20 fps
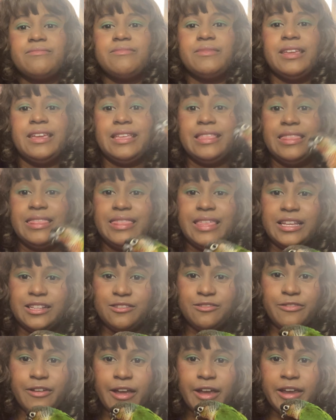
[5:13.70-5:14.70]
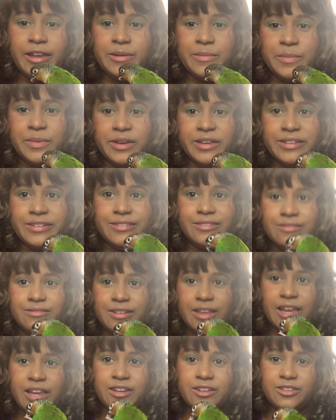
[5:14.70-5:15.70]
and that's fine, but
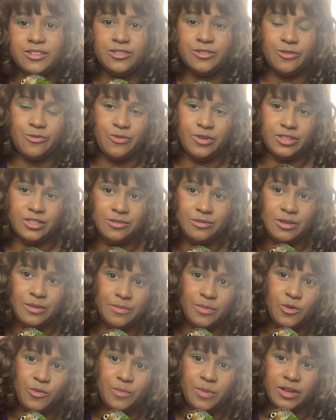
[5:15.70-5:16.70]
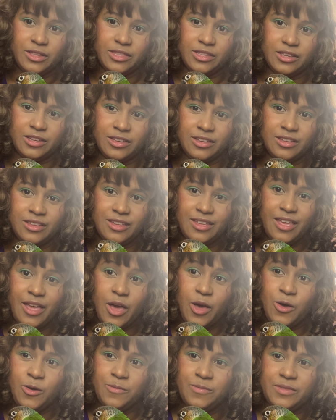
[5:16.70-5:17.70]
I just don't want them to poop on the,
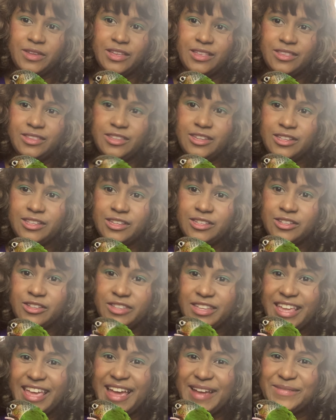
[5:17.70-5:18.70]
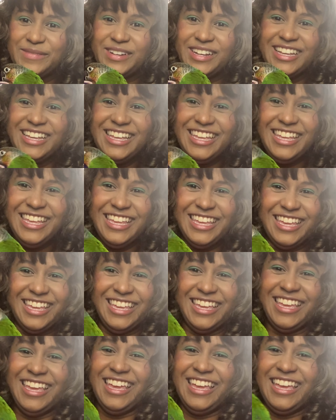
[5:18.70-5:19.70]
oh, and sit this on the camera.
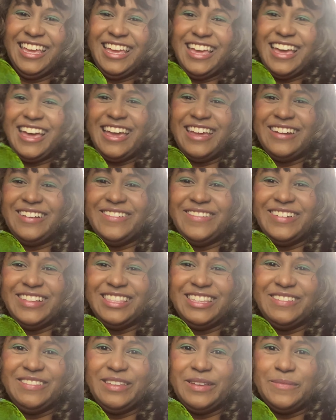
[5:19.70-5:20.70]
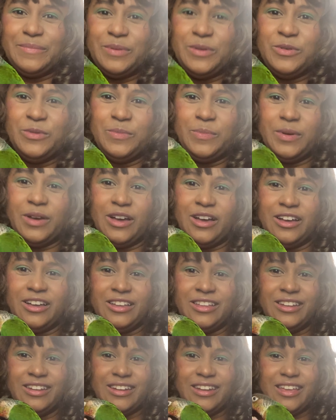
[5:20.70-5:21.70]
I don't want them to poop
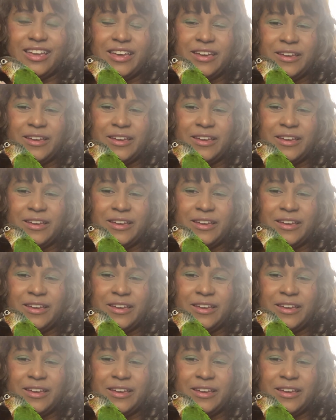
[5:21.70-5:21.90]
on